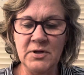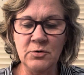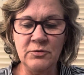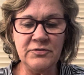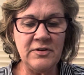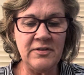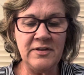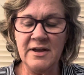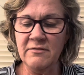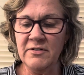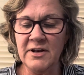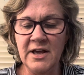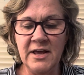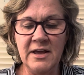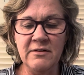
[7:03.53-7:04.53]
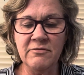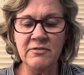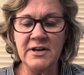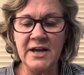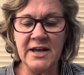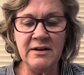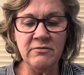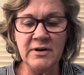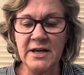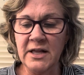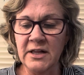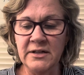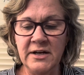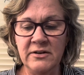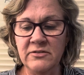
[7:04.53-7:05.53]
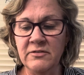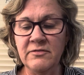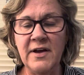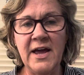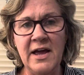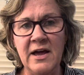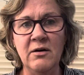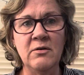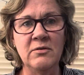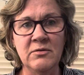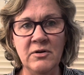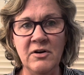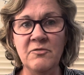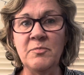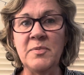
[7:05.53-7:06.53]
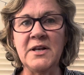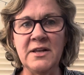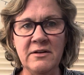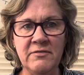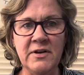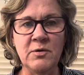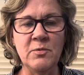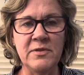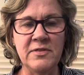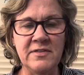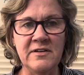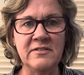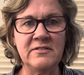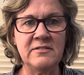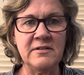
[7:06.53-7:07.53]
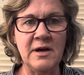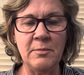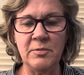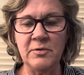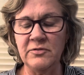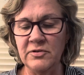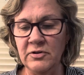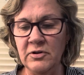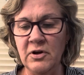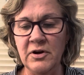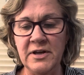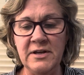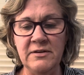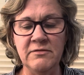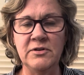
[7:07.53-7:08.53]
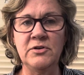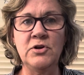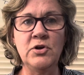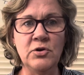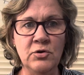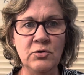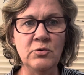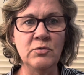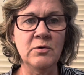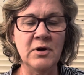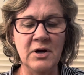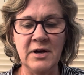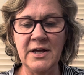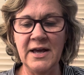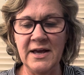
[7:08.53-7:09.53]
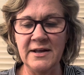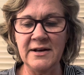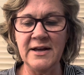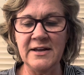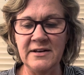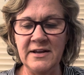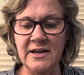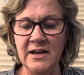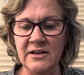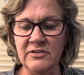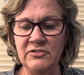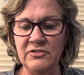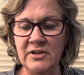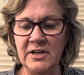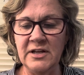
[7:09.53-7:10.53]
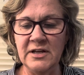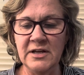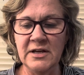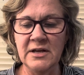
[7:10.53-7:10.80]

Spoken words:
also the everyday realities of how I've been living with this up until I even knew I had ADHD.